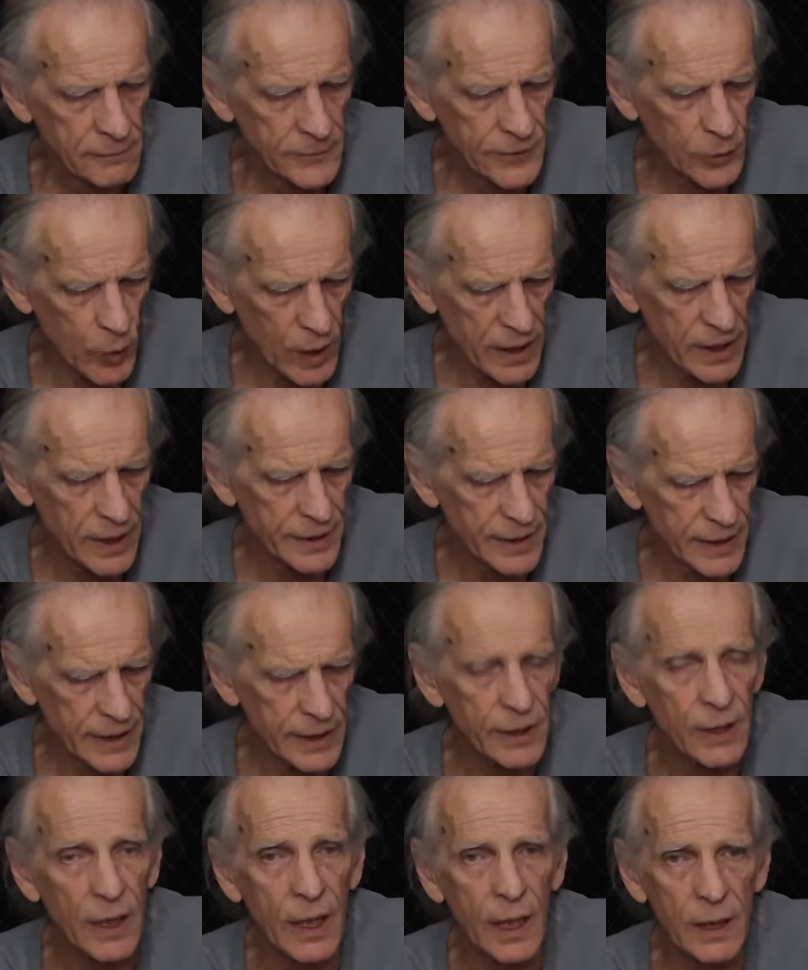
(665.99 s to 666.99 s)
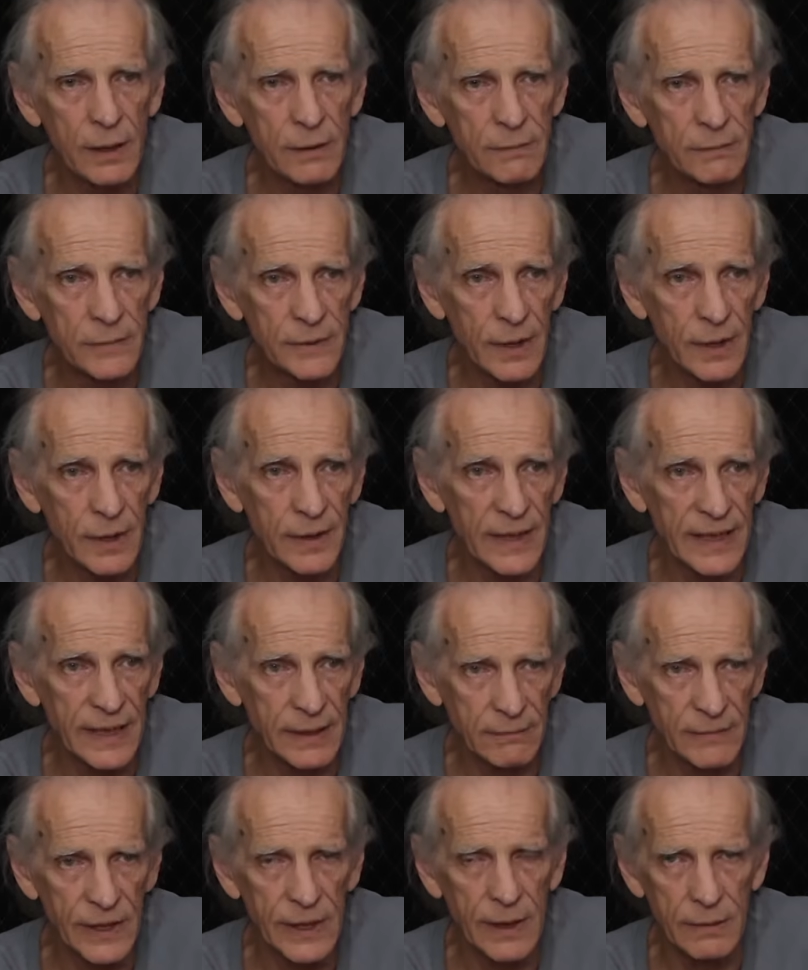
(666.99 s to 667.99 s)
to work on their guitar so they
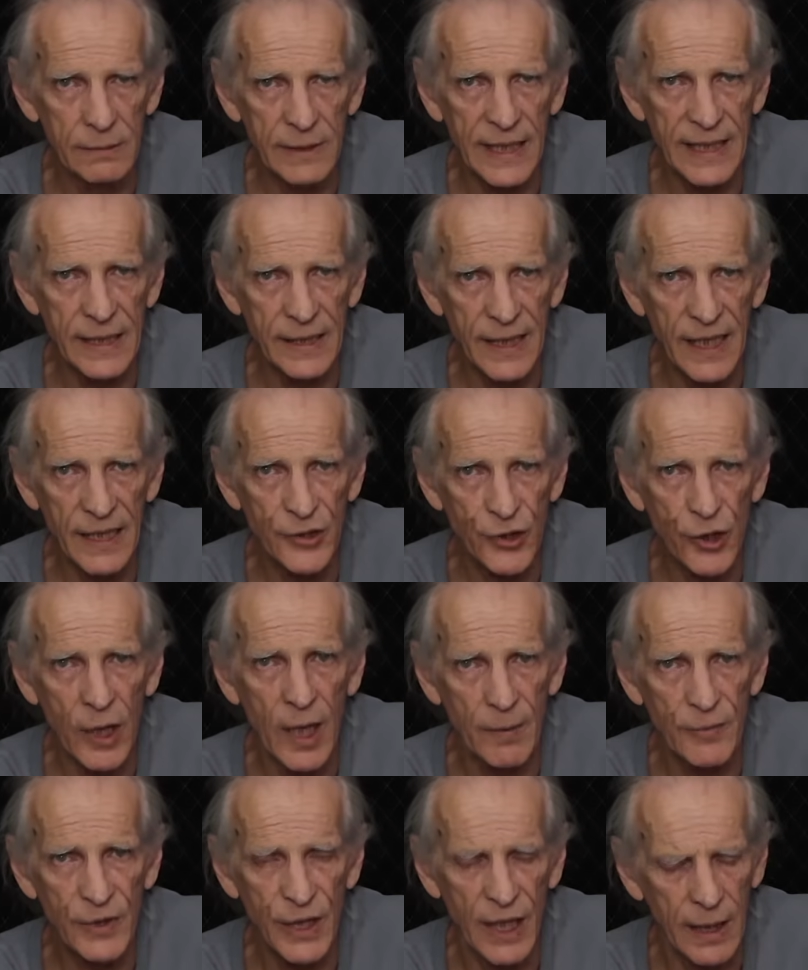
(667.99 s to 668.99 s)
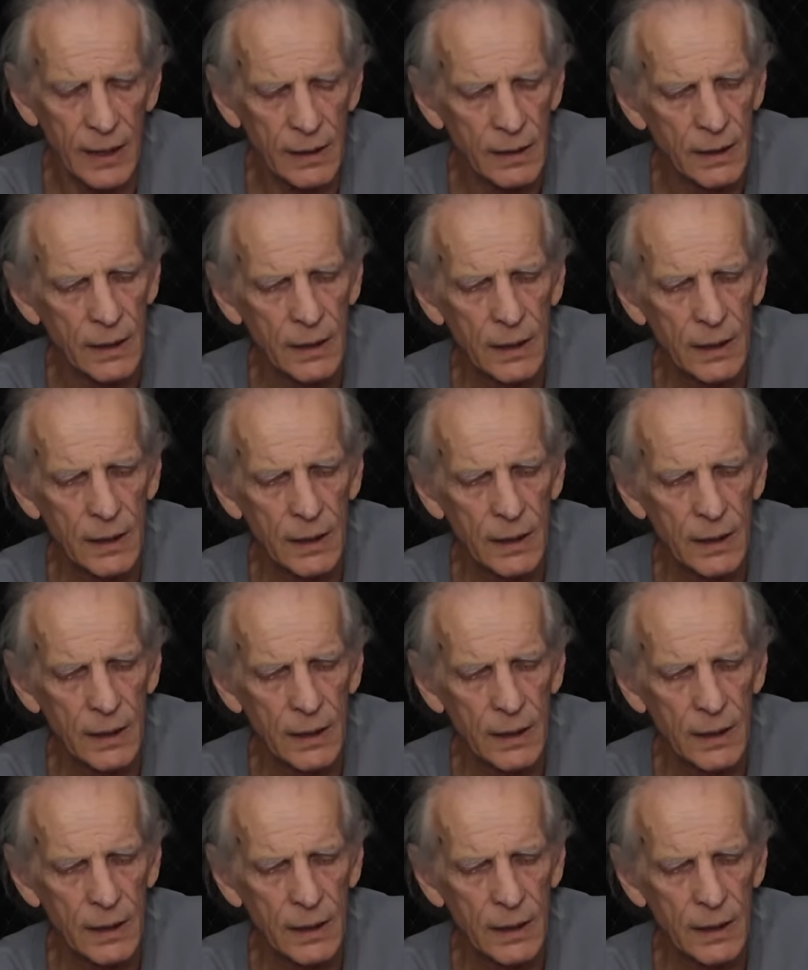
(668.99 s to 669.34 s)
can, get a nice job done,